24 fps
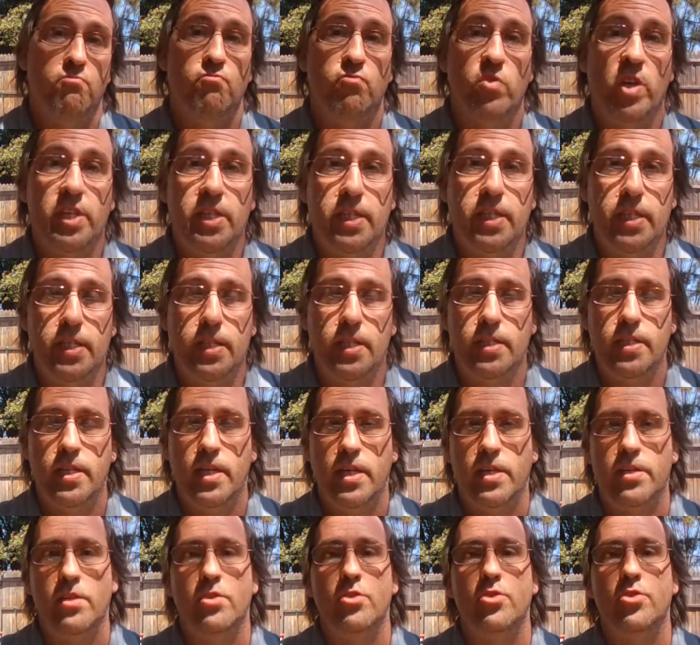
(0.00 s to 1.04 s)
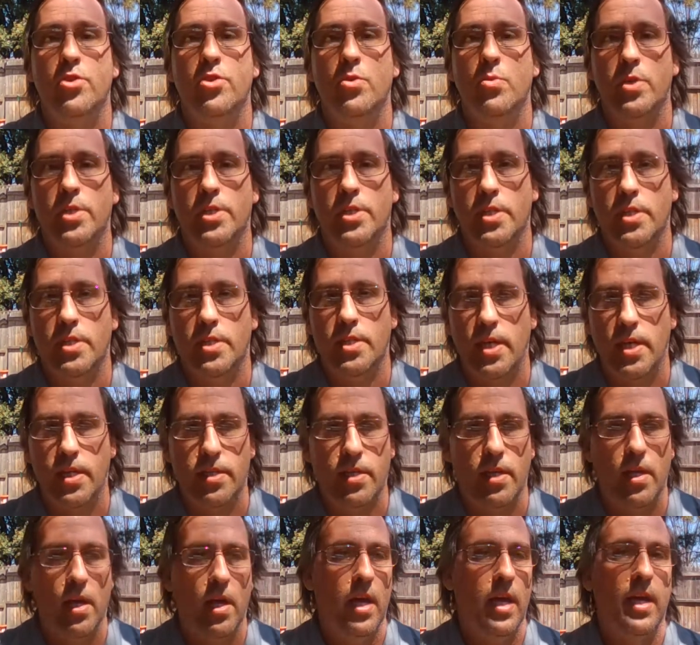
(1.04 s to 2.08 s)
Russian descent, Jewish
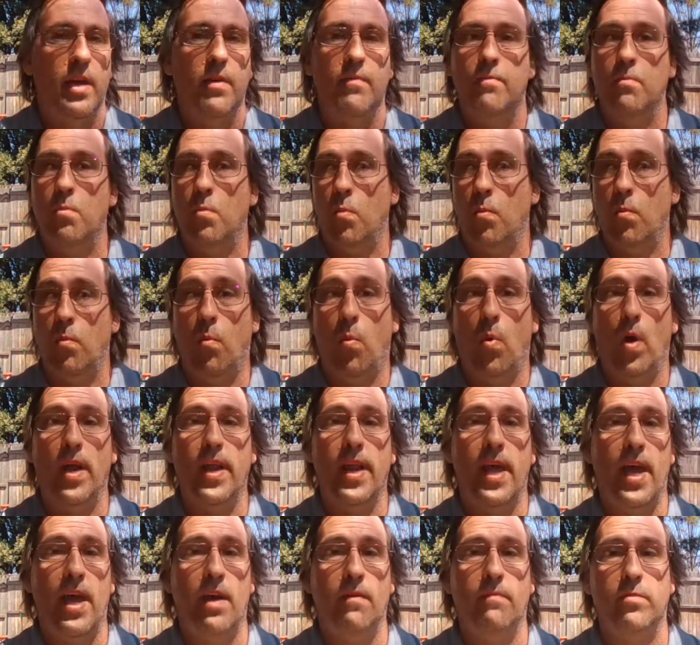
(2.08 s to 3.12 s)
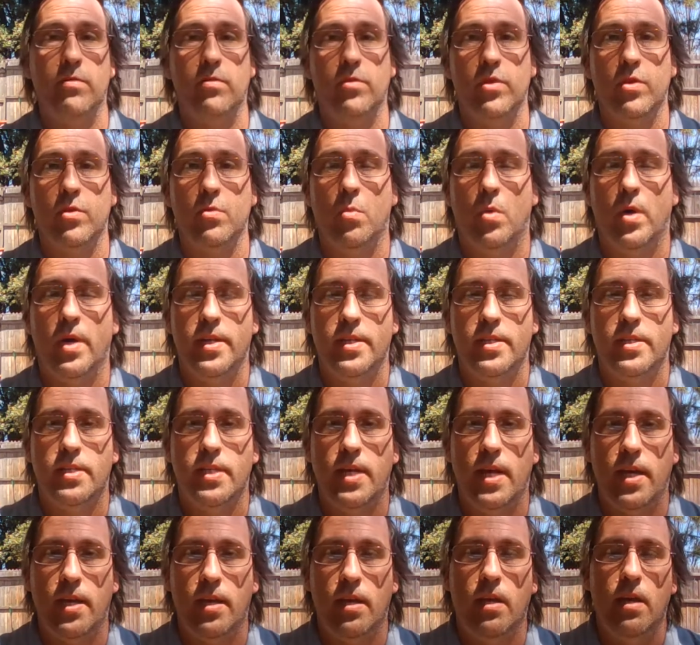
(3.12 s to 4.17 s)
descent, whatever you want to
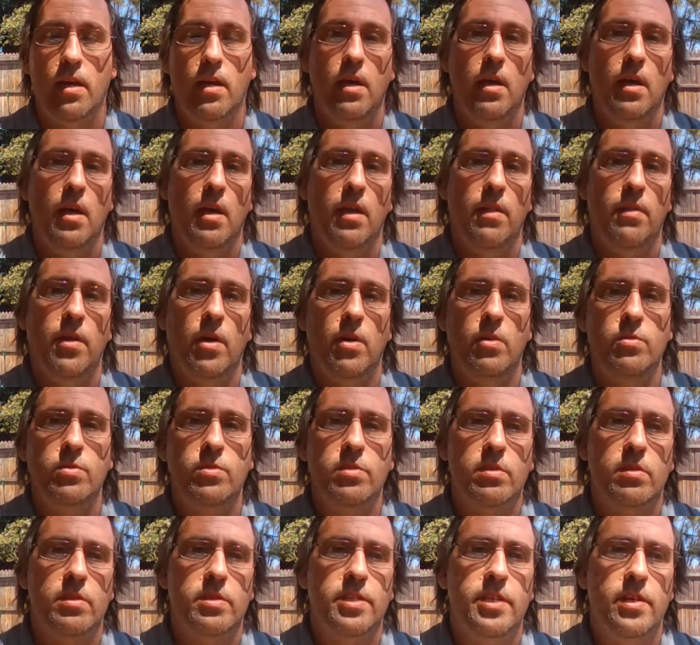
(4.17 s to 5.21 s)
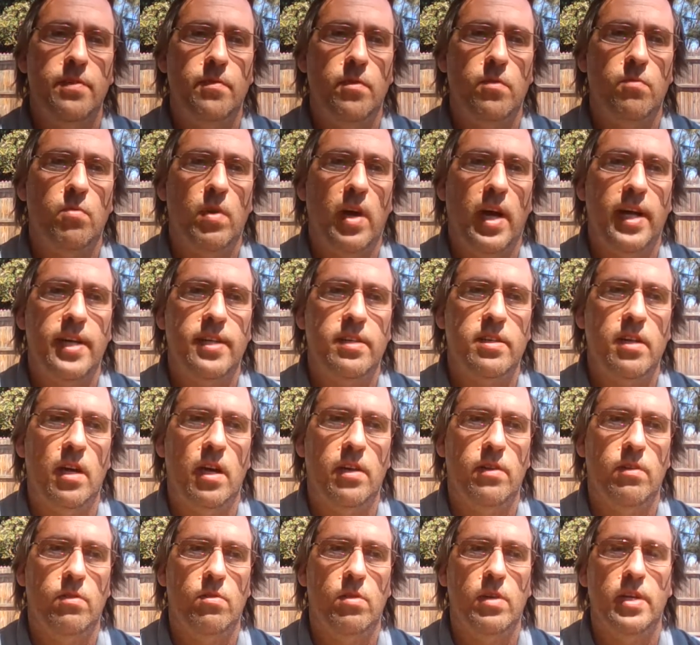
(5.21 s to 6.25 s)
say. Those civil rights
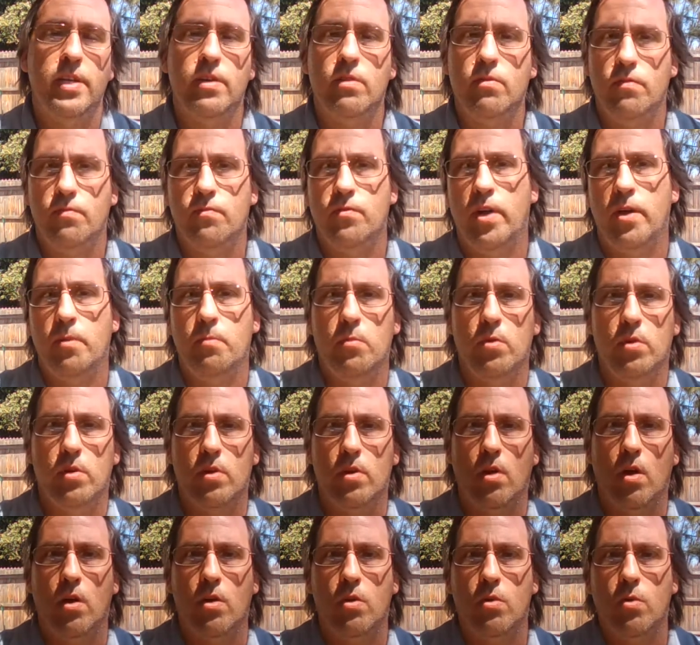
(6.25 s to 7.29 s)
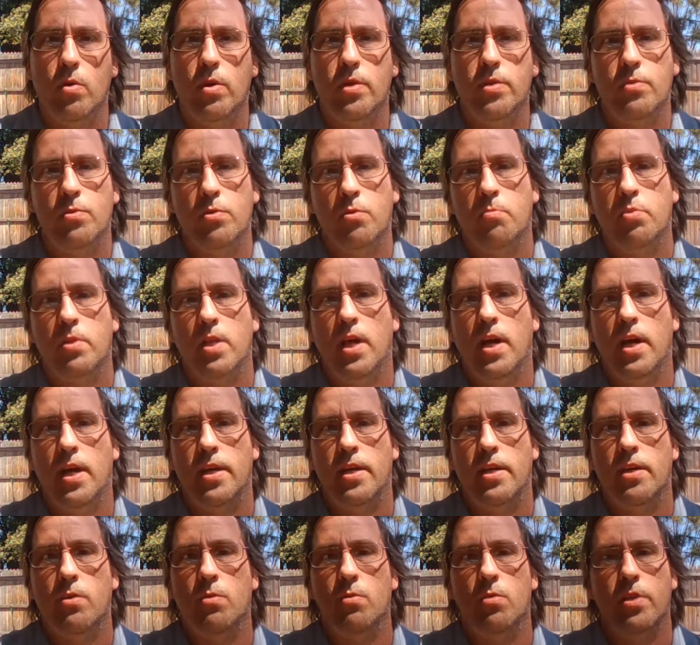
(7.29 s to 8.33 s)
under legal framework are going to apply
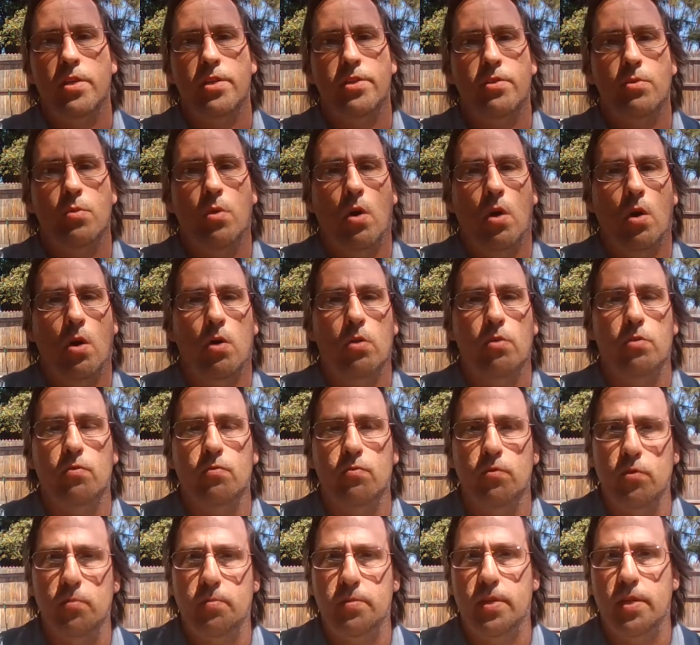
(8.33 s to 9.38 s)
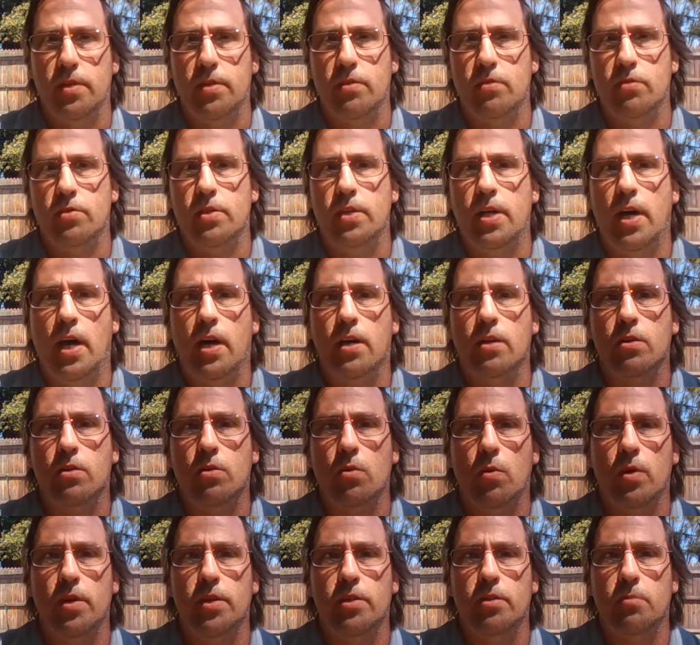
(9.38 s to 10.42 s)
equally to all groups, that there's not
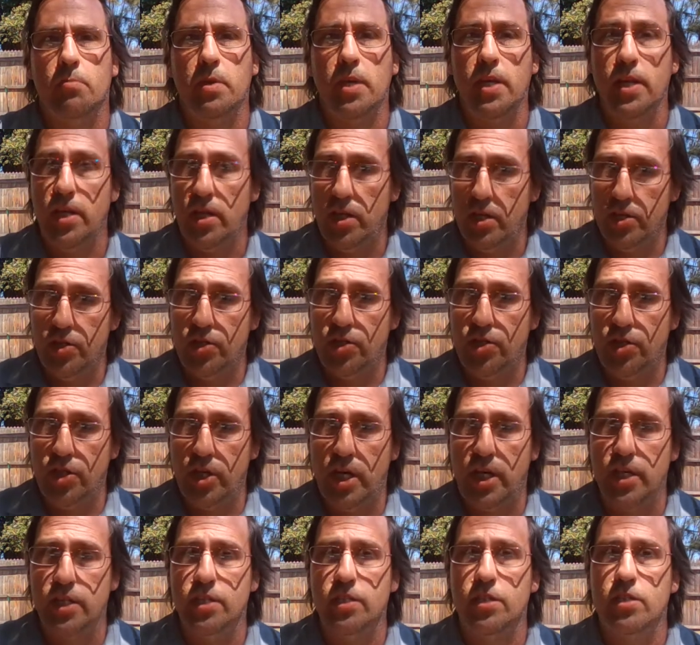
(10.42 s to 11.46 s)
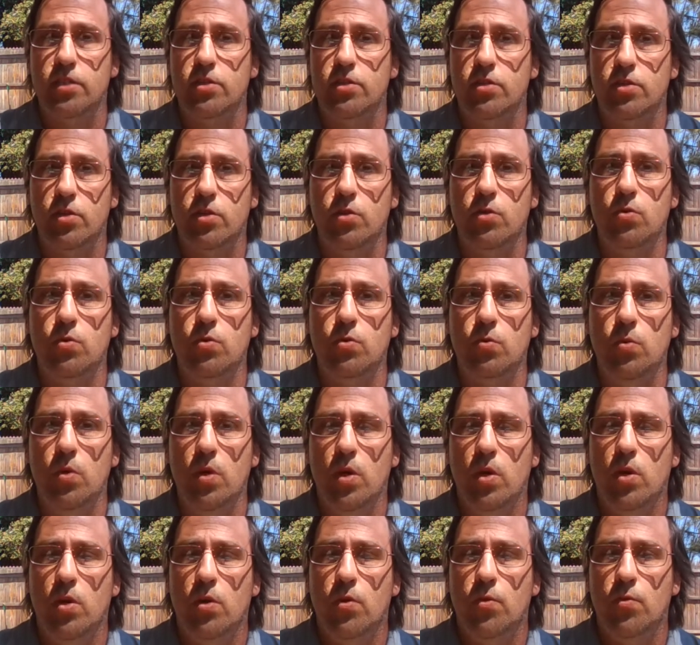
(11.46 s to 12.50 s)
going to be just two
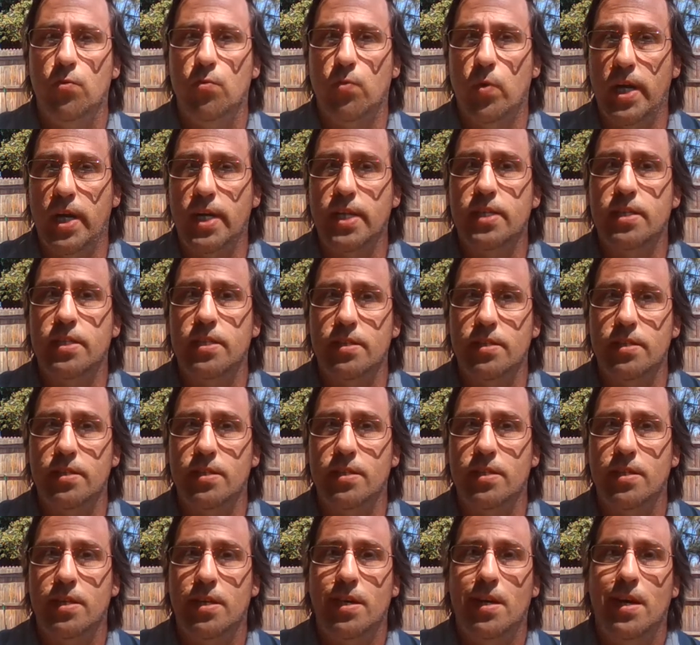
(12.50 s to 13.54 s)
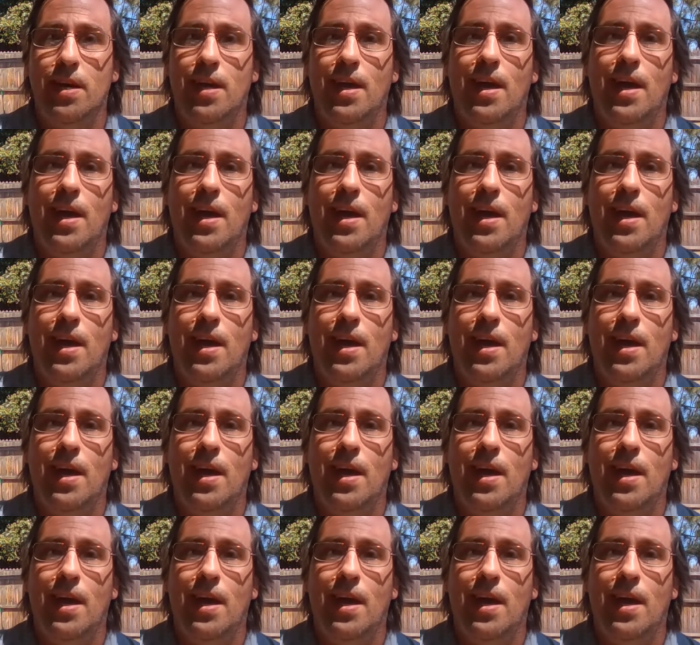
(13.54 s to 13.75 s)
races,